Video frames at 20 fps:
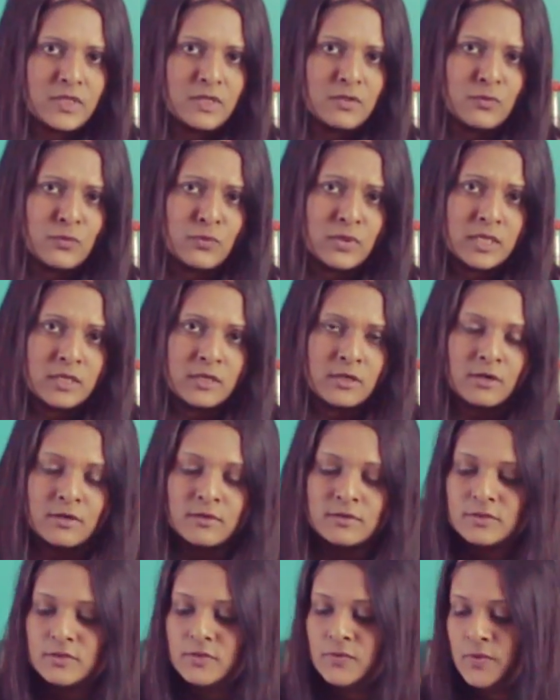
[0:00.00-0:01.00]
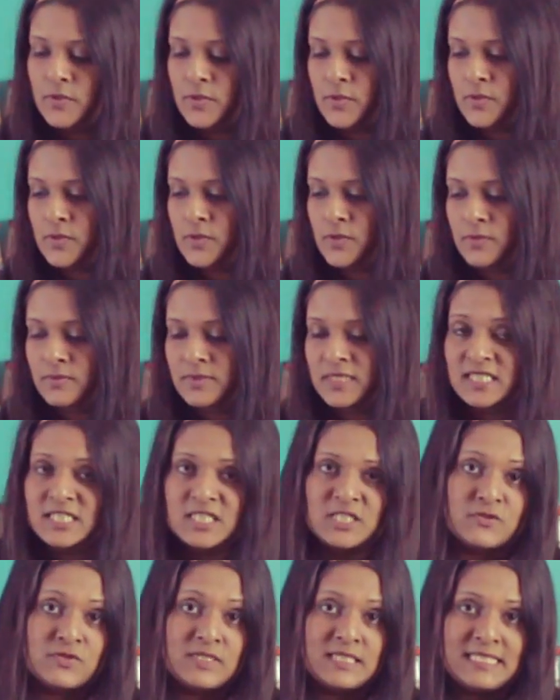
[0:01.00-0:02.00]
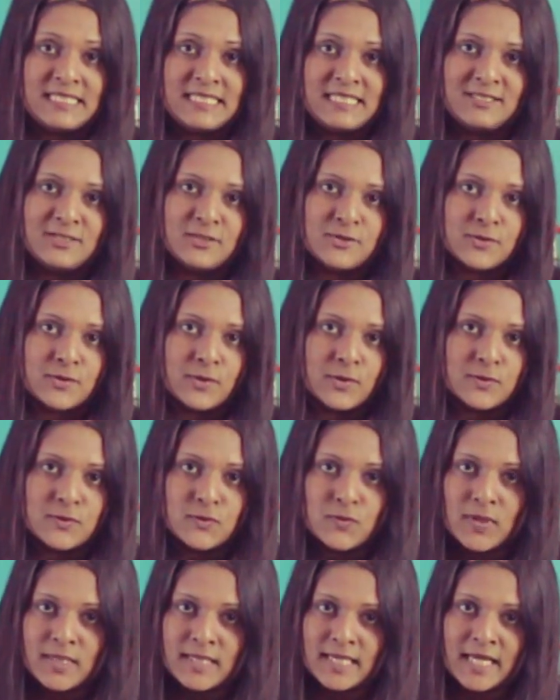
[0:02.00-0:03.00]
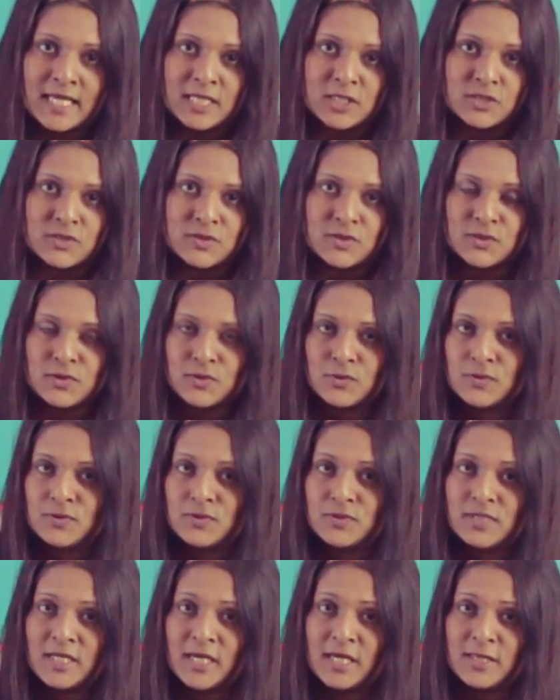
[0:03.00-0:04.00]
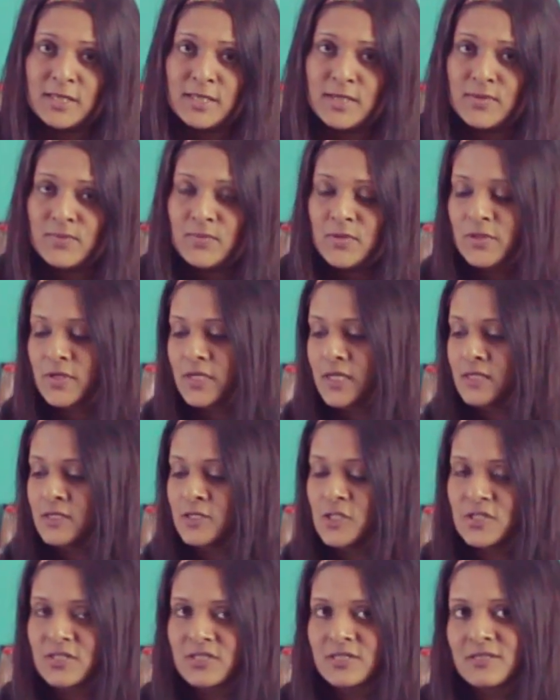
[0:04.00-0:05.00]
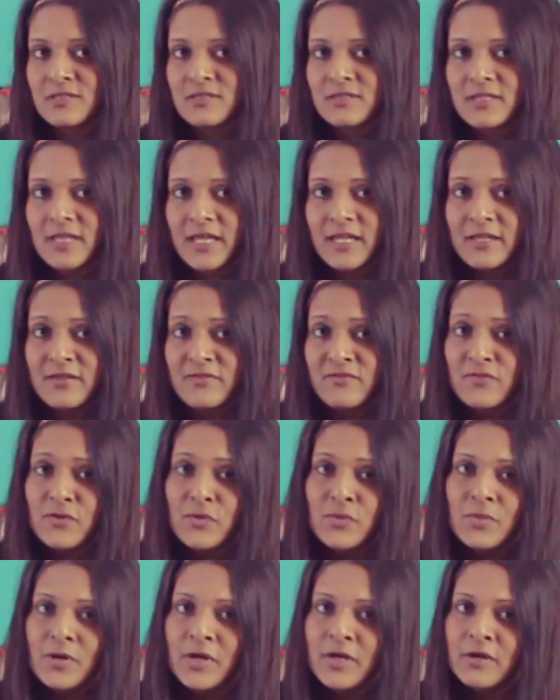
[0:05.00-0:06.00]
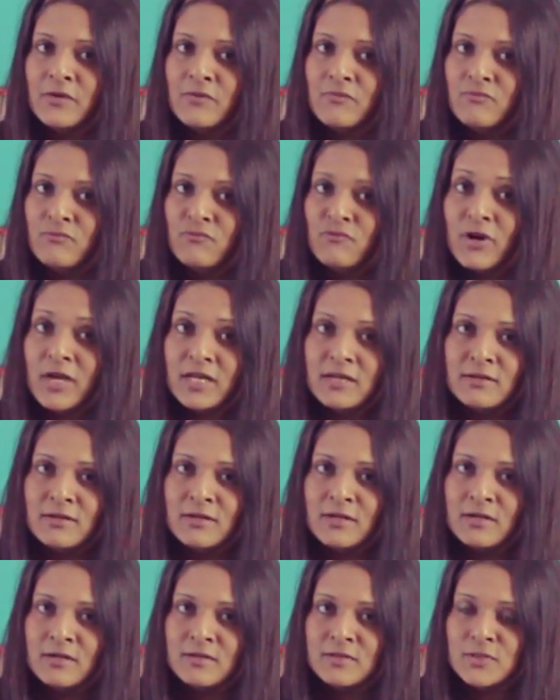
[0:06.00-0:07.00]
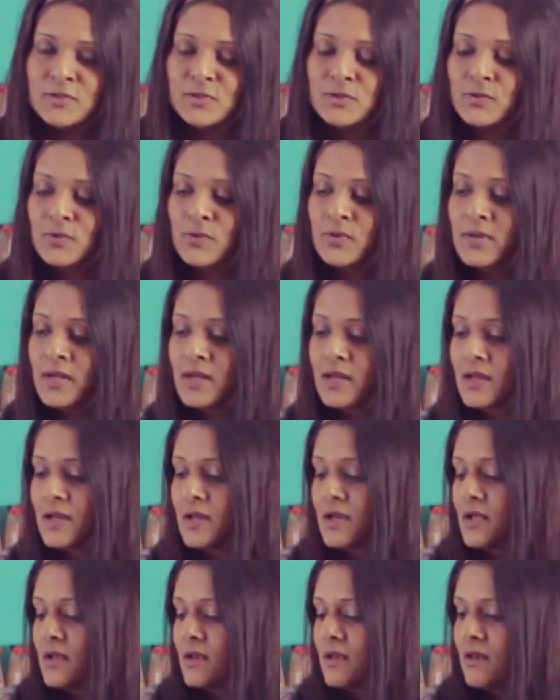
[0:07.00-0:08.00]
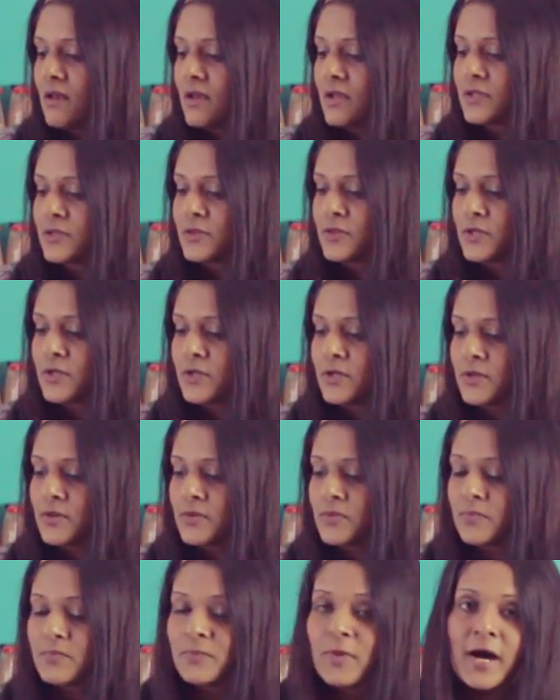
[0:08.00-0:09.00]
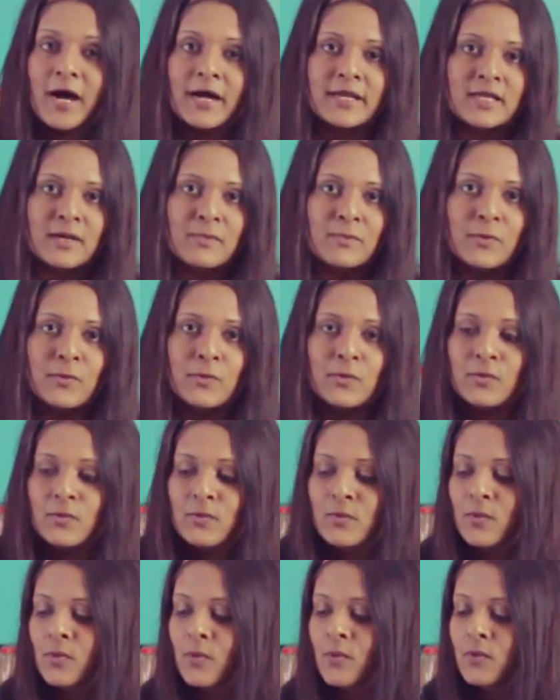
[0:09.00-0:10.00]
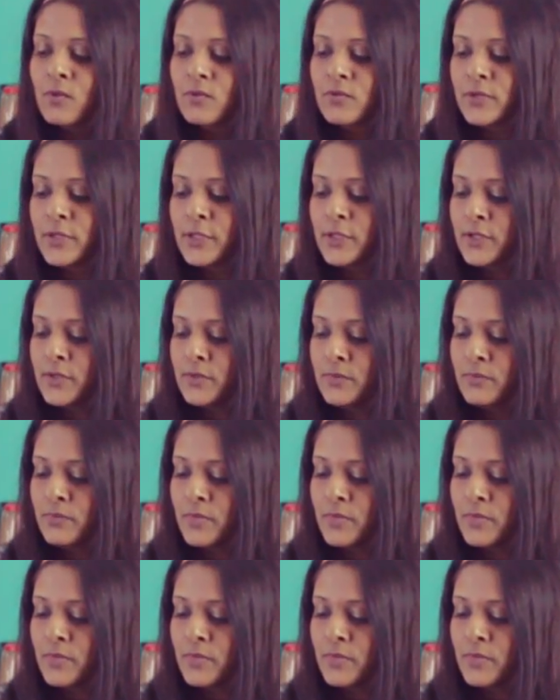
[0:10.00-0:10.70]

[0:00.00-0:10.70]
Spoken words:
we got, you don't necessarily need to go to an Asian store to get them. You can just get it from a regular store, like the pineapple or the